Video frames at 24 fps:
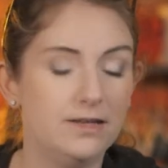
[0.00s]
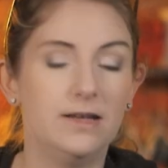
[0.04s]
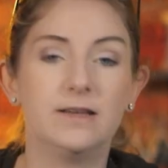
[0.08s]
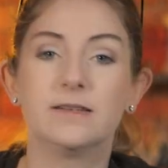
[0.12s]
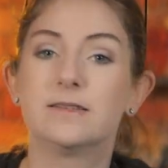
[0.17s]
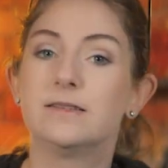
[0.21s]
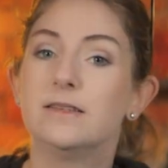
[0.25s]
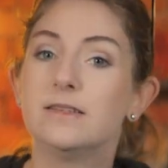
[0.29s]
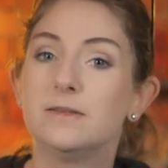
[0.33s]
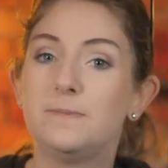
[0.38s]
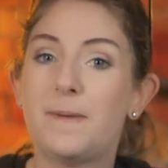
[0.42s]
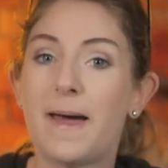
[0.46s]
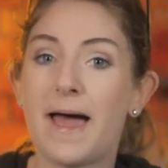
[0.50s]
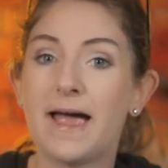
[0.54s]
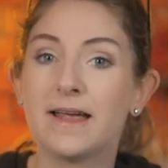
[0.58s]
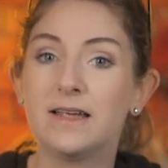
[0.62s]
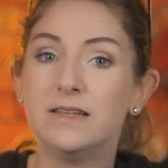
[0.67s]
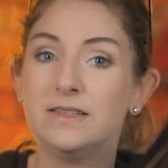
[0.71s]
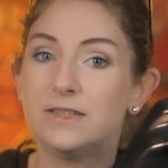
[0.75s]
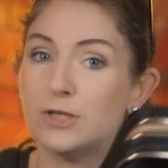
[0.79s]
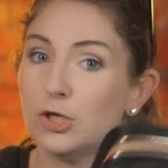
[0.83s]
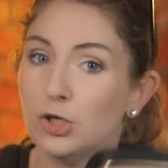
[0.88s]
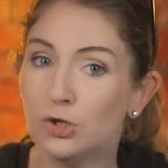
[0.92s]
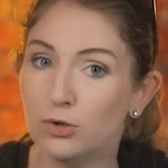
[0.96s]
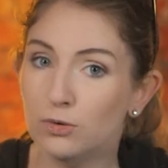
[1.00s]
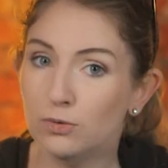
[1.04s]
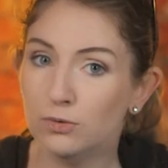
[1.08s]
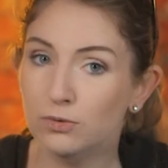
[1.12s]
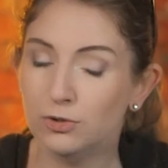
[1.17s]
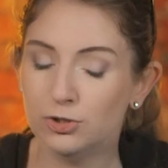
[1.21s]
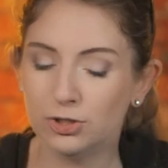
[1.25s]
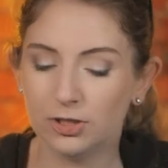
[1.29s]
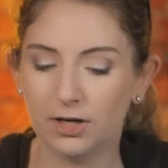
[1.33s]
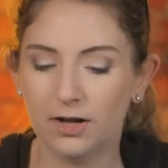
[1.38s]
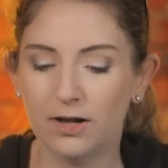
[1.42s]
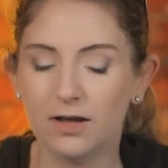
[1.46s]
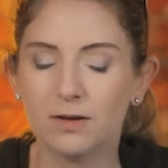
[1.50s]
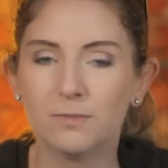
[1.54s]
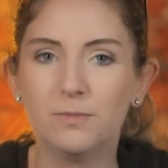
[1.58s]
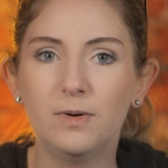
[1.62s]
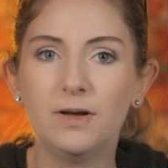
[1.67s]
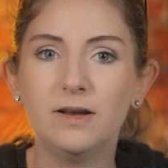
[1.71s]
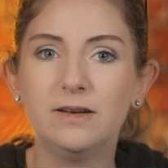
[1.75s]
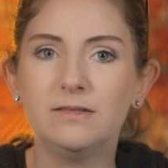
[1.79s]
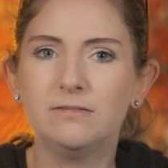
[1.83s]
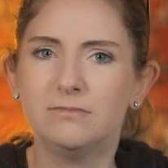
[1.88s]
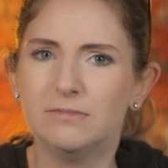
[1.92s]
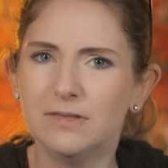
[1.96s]
yes, this bag is huge,
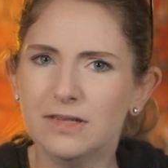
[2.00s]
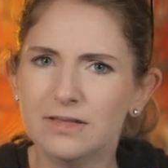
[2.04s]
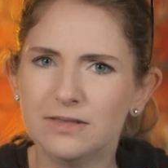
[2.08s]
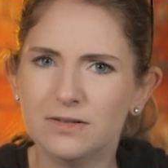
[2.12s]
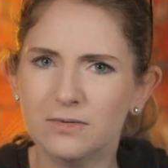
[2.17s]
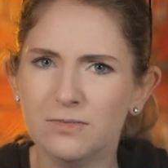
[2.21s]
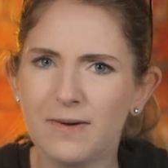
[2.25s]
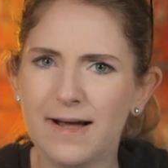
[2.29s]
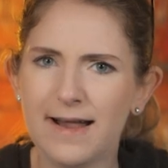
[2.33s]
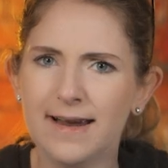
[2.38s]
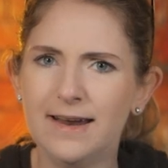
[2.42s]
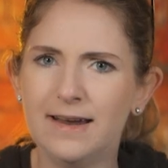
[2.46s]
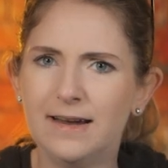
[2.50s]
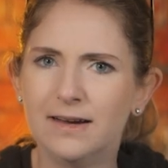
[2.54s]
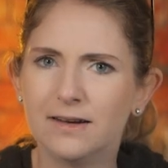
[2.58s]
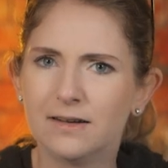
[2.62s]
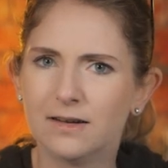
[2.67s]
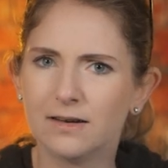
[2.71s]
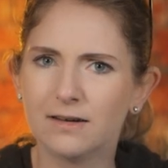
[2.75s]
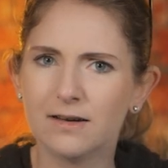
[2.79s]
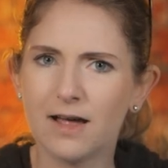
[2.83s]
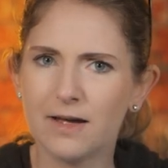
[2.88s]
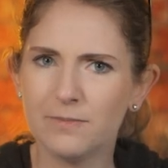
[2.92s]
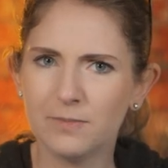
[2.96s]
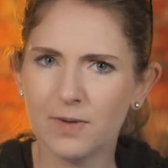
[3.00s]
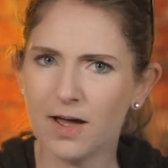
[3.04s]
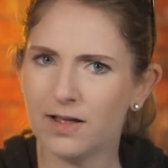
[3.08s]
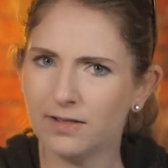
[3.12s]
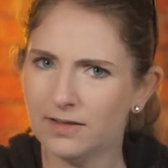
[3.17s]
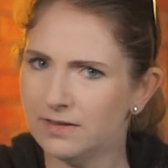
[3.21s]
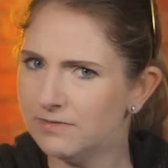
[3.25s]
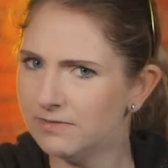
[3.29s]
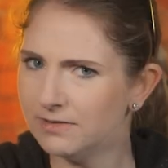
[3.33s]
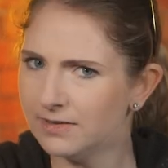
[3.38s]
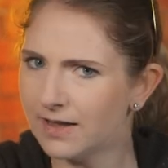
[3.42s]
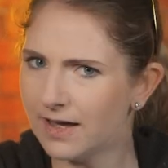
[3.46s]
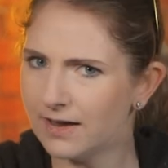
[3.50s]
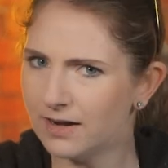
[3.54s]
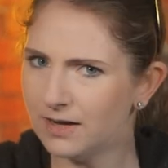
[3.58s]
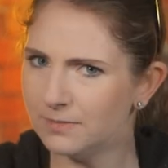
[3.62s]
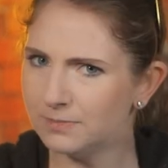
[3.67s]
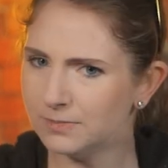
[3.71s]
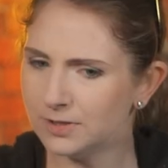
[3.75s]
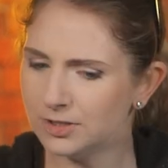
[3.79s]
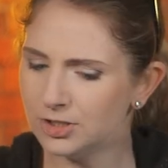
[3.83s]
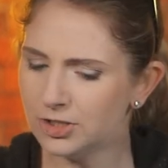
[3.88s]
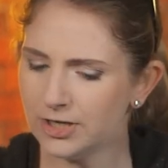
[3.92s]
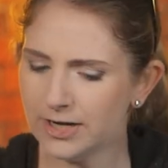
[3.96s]
but it's a wedding, and I'm not leaving
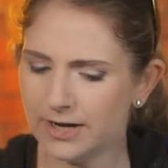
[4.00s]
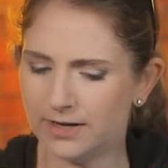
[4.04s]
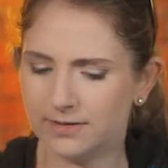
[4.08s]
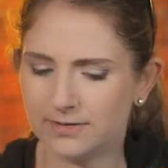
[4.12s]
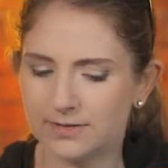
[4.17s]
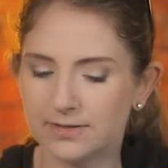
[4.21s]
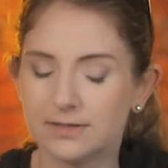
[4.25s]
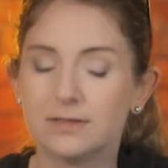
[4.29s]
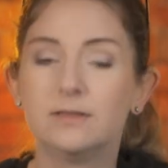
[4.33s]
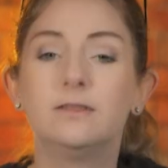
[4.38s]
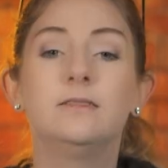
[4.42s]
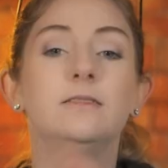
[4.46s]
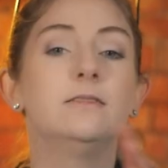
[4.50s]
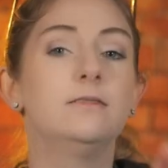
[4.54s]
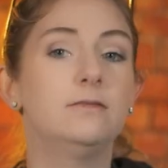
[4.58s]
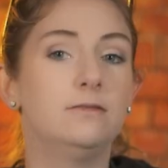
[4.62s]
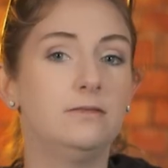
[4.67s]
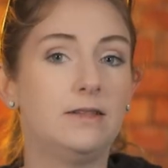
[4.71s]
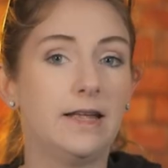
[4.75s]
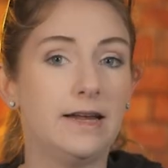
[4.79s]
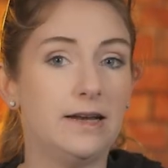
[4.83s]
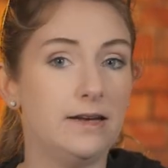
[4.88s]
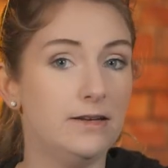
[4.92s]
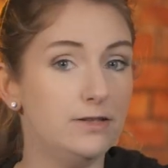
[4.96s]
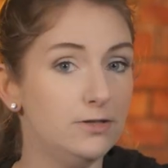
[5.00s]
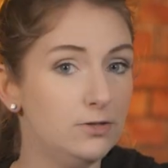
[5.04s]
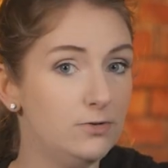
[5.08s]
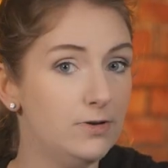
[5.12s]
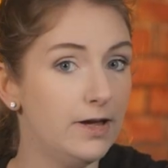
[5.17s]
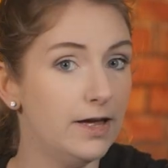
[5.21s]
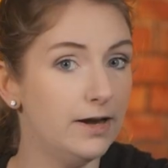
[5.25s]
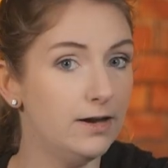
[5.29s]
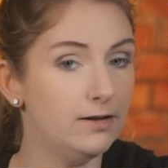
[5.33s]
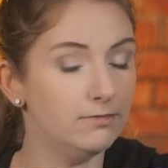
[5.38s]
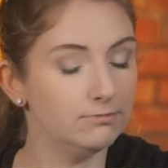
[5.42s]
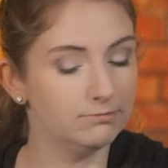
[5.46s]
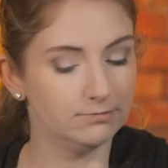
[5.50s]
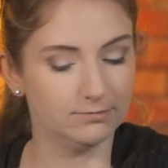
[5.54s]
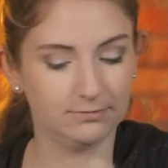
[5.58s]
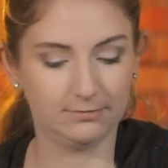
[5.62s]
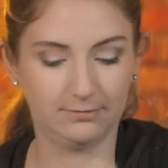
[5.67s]
that up to chance. Ladies, you get it.